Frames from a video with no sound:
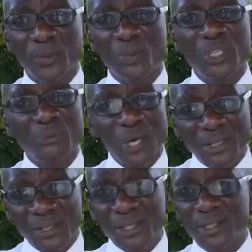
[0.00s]
We
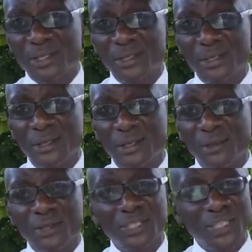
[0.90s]
demand this
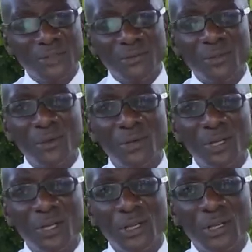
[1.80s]
not just for
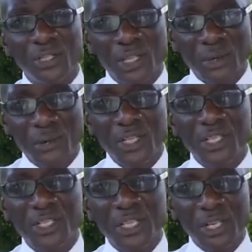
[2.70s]
the
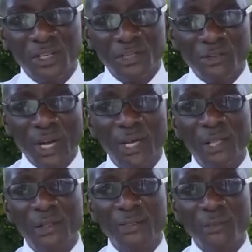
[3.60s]
generations that are
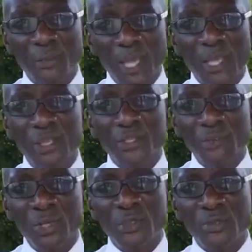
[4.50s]
struggling to make ends
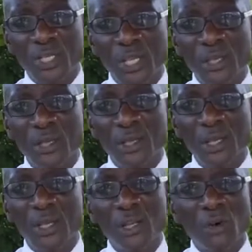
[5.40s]
meet today
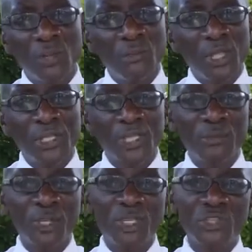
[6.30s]
in an economy that has
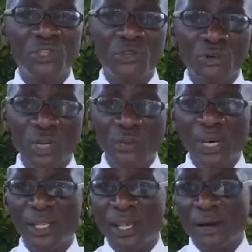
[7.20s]
been destroyed
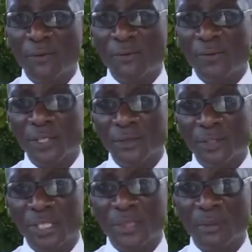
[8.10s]
by the lack of fiscal
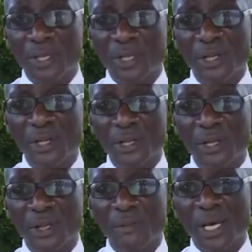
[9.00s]
discipline,
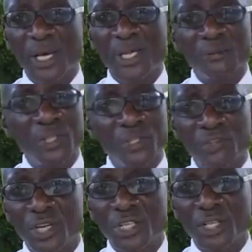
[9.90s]
by an
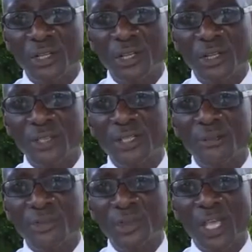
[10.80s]
administration that
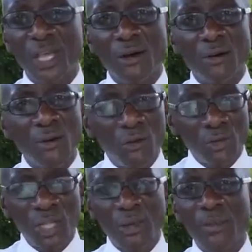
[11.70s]
seems to care
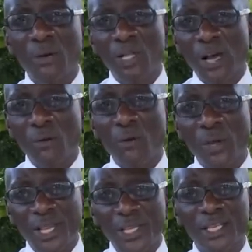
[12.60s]
only about how
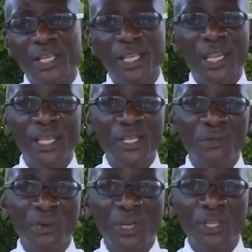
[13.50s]
quickly it can line its
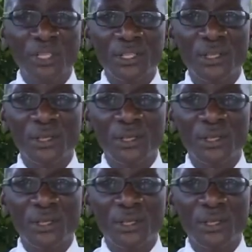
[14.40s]
pockets.